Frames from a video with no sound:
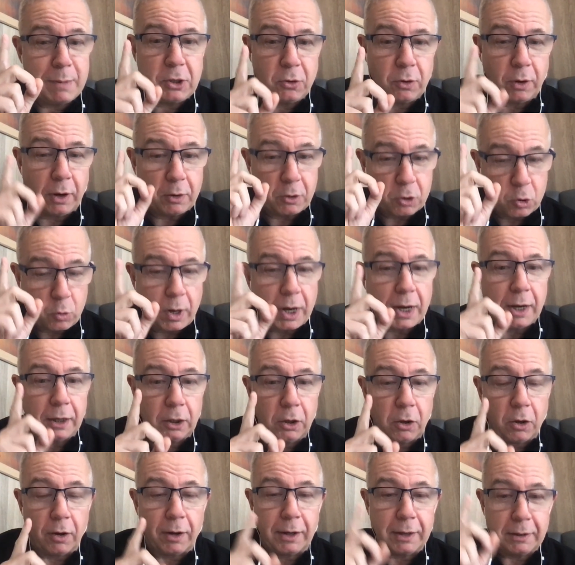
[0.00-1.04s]
got quite a
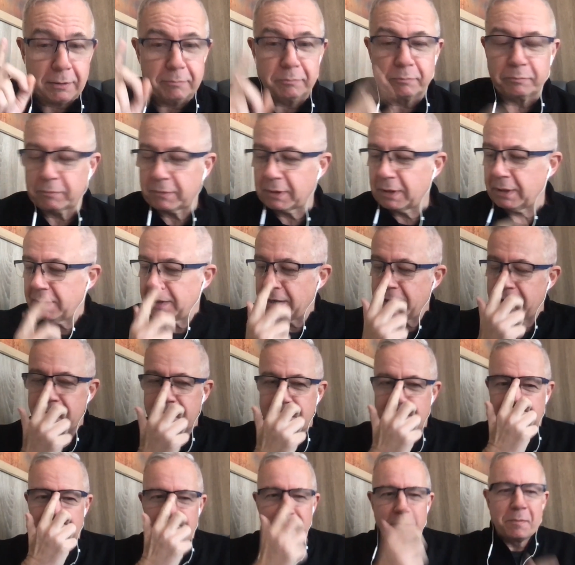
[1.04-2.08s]
lot.
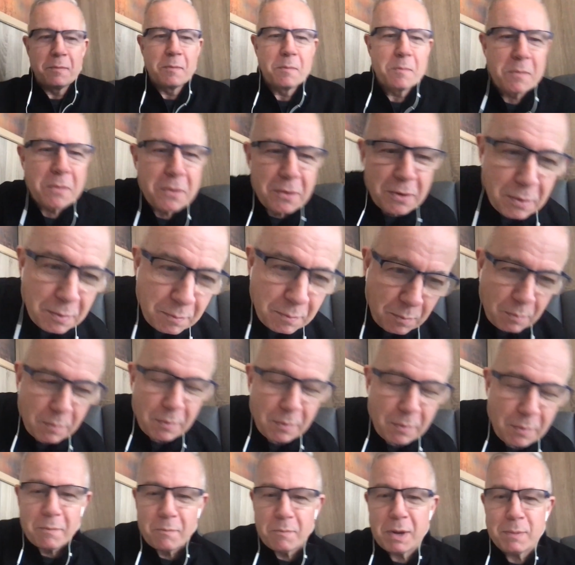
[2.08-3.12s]
And
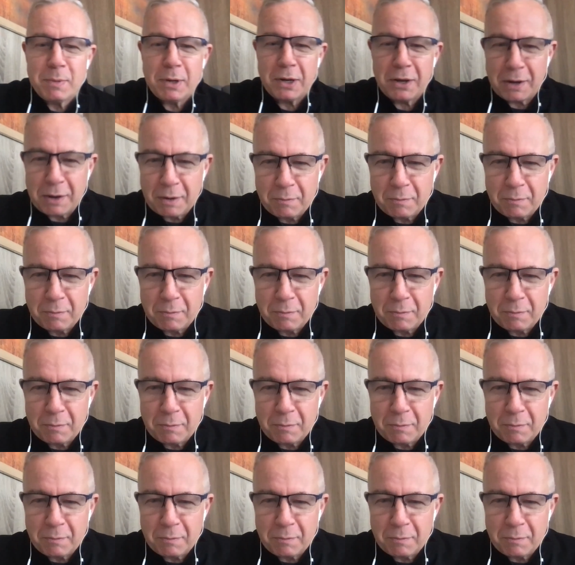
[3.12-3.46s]
maybe